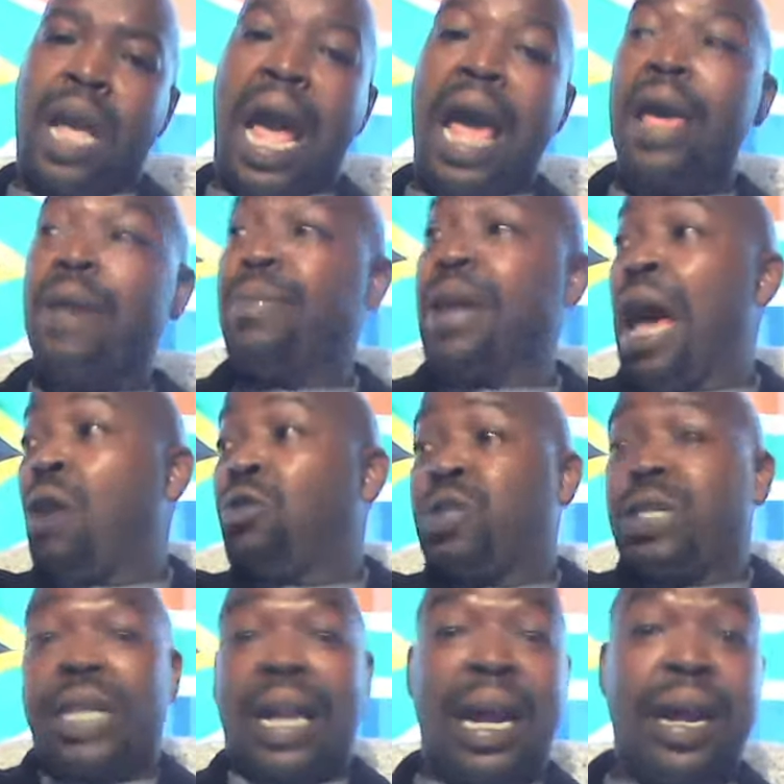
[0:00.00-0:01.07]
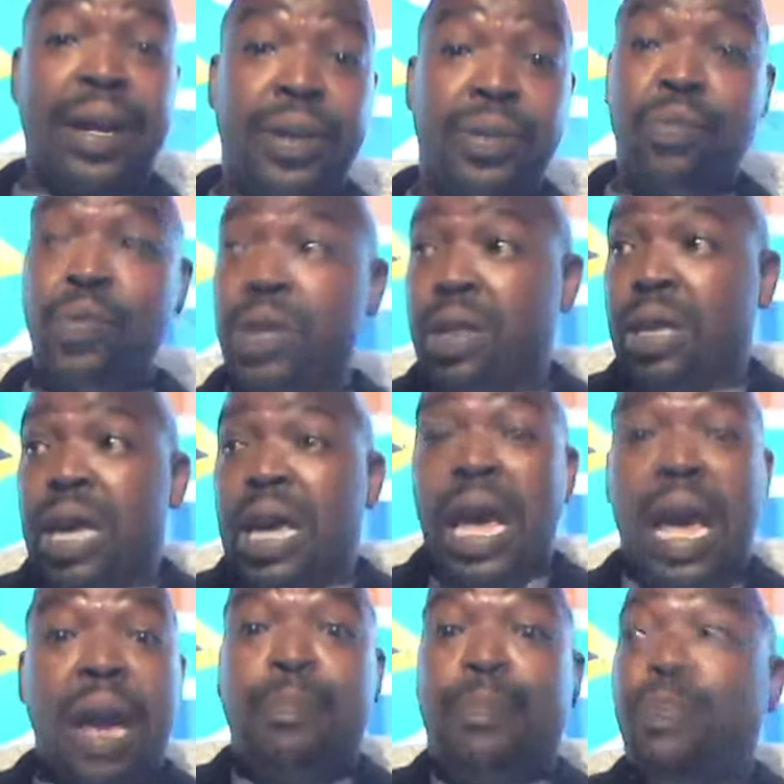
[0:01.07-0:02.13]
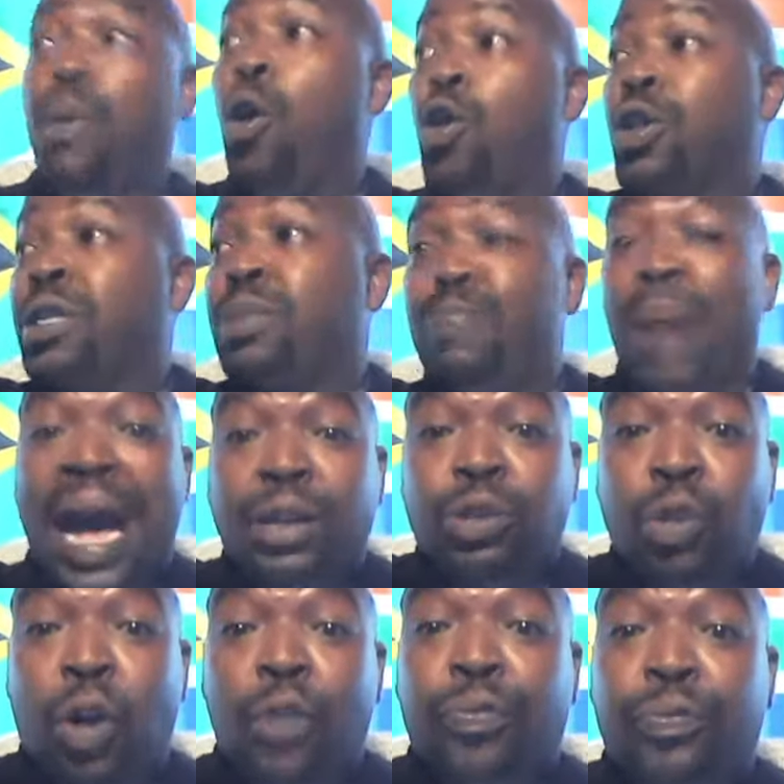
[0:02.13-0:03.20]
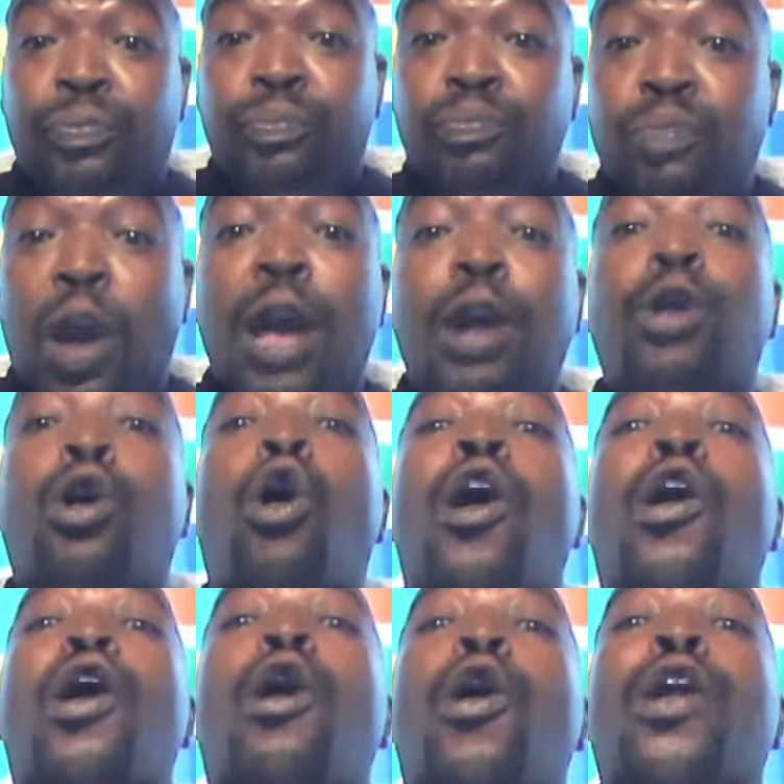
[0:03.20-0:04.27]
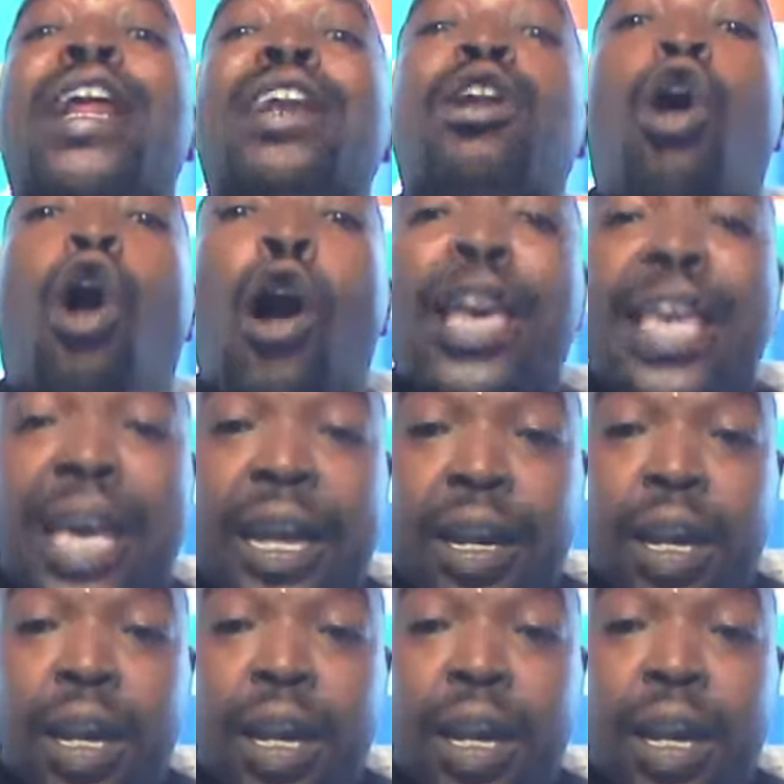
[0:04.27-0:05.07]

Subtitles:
I am now struggling with a part of or an organ